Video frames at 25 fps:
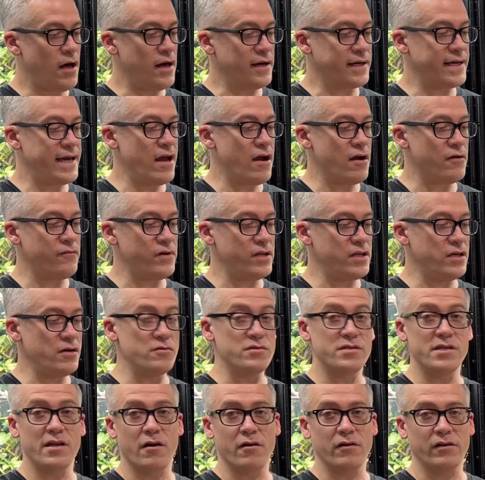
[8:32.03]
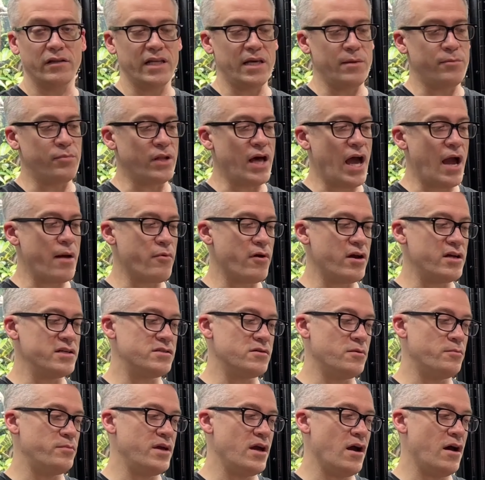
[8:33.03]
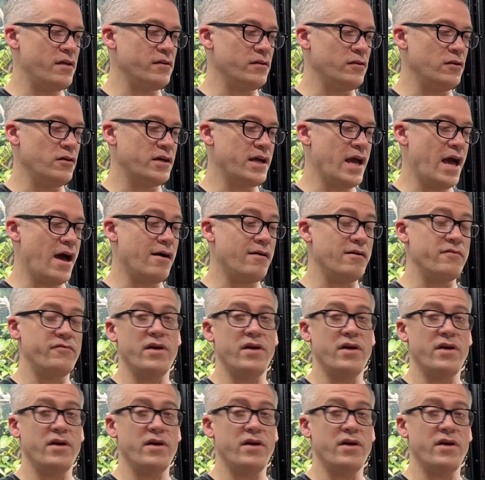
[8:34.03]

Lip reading: care videos in our Leap library, so be on the lookout.